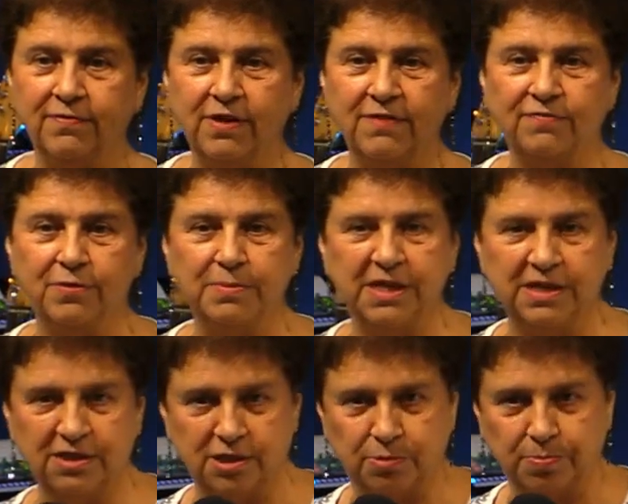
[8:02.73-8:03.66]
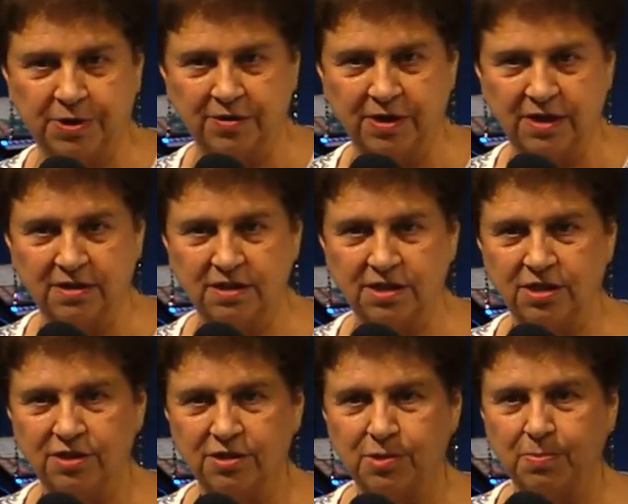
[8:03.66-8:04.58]
it from his spirit to
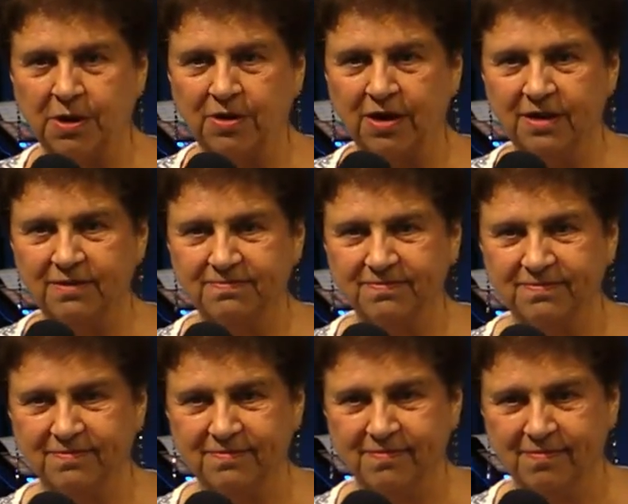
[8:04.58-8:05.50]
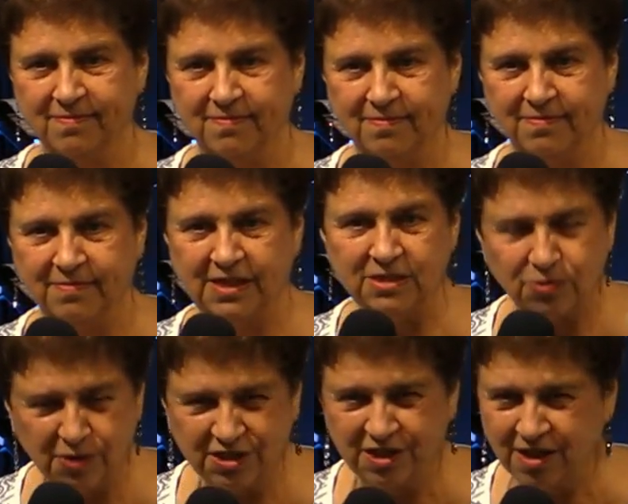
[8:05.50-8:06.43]
your spirit. That's
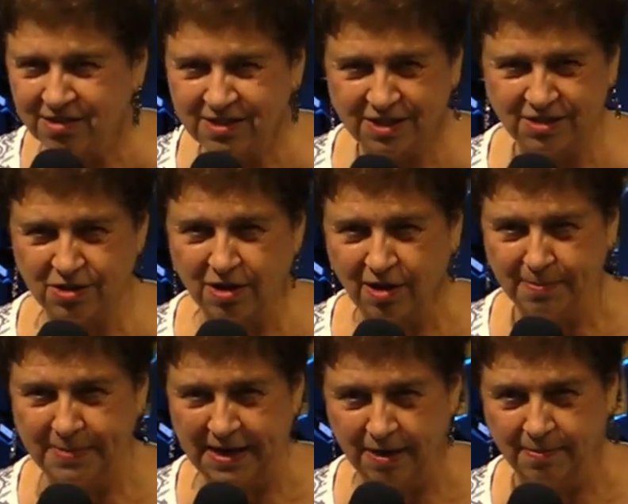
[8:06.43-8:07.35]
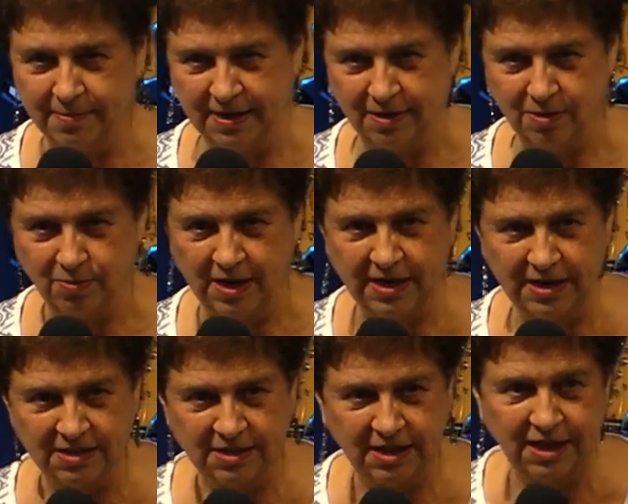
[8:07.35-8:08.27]
what tongues is all about, by the way.
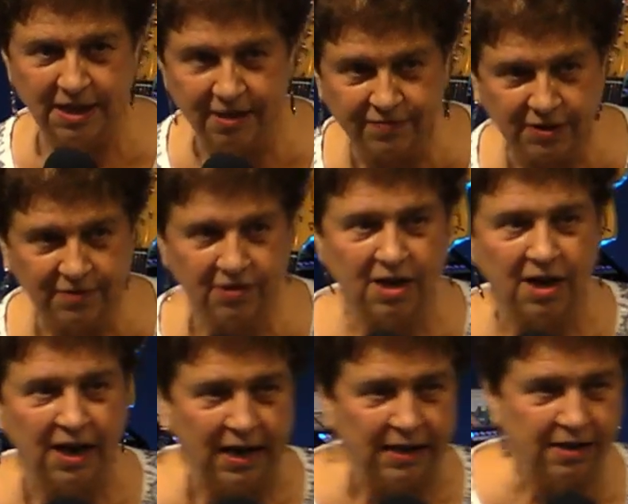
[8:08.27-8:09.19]
It's a gift of God,